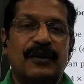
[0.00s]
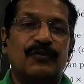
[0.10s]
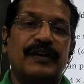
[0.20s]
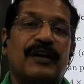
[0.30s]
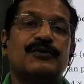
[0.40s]

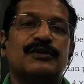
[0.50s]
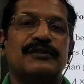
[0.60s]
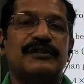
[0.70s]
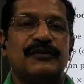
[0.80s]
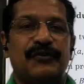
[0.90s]
Now we have
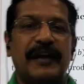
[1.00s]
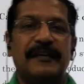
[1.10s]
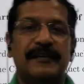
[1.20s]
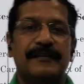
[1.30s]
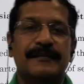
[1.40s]
to
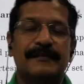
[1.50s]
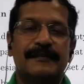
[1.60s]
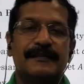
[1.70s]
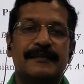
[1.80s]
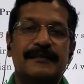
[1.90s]
define
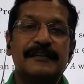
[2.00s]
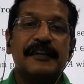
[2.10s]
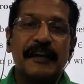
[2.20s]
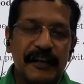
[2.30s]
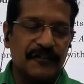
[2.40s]
a
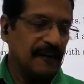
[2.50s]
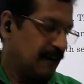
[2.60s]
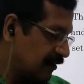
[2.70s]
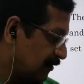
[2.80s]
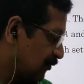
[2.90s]

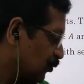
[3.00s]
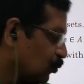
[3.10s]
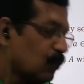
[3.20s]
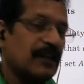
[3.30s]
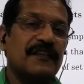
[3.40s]
relation.
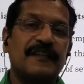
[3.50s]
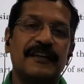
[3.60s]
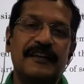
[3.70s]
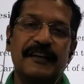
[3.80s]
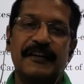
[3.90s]
What
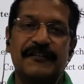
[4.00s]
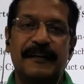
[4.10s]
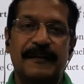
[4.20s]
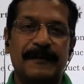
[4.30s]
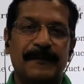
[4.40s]
is a
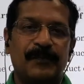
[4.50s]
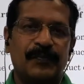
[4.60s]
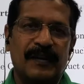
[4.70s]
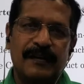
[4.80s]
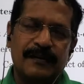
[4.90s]
relation?
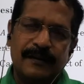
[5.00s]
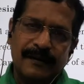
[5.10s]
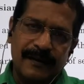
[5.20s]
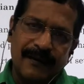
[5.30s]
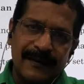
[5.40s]

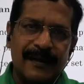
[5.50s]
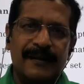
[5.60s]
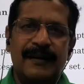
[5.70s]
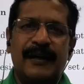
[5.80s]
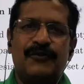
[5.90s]
In
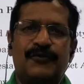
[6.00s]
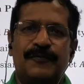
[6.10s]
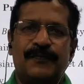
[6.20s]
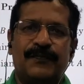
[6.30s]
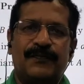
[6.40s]
our
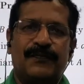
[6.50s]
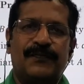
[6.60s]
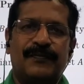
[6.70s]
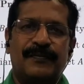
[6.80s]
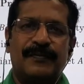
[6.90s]
life,
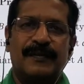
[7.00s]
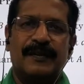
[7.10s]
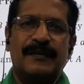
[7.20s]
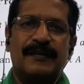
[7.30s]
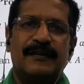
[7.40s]

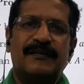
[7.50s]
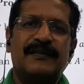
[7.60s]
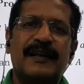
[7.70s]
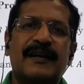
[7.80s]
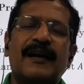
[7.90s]

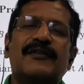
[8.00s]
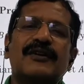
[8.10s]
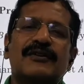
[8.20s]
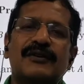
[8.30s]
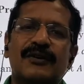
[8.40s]
we are
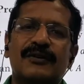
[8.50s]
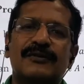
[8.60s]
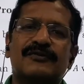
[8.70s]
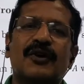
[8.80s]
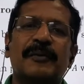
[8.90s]
having
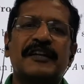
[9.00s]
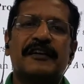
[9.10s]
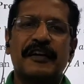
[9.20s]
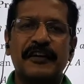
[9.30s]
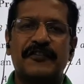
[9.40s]
so many
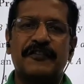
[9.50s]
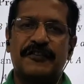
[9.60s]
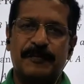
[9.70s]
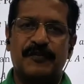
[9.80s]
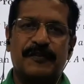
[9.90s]

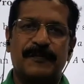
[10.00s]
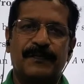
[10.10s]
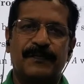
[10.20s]
relationships.